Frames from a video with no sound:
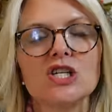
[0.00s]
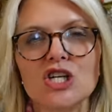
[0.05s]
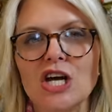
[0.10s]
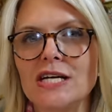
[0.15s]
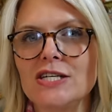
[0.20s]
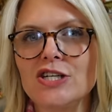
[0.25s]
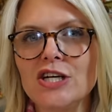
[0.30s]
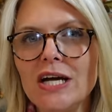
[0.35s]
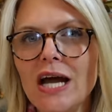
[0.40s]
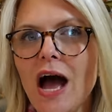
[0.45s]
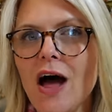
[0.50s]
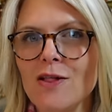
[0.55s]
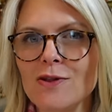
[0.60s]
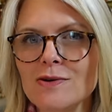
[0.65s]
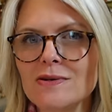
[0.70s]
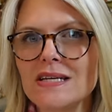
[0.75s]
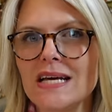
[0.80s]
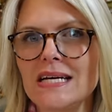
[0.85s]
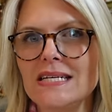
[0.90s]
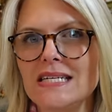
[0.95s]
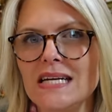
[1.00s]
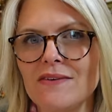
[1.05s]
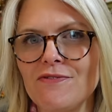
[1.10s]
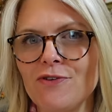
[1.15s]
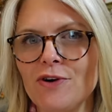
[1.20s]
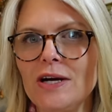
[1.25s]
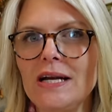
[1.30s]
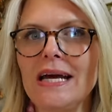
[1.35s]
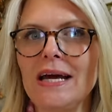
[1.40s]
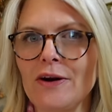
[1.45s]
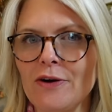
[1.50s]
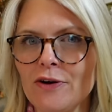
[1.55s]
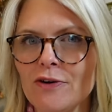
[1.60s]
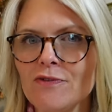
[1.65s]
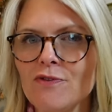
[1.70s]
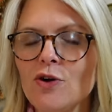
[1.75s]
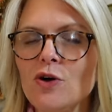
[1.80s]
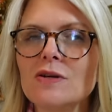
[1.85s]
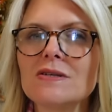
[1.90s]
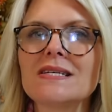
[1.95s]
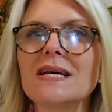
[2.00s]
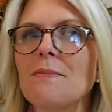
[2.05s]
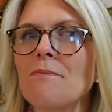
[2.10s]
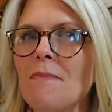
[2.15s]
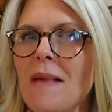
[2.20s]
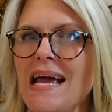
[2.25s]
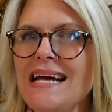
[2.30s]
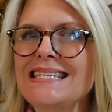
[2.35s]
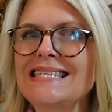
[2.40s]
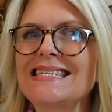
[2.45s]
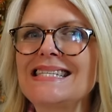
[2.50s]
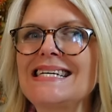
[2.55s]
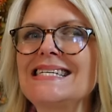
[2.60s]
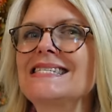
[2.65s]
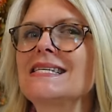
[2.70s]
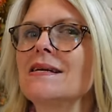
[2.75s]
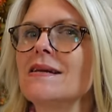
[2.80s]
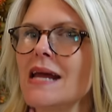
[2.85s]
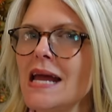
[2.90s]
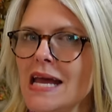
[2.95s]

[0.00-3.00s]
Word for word: Changing colors at different intervals makes this an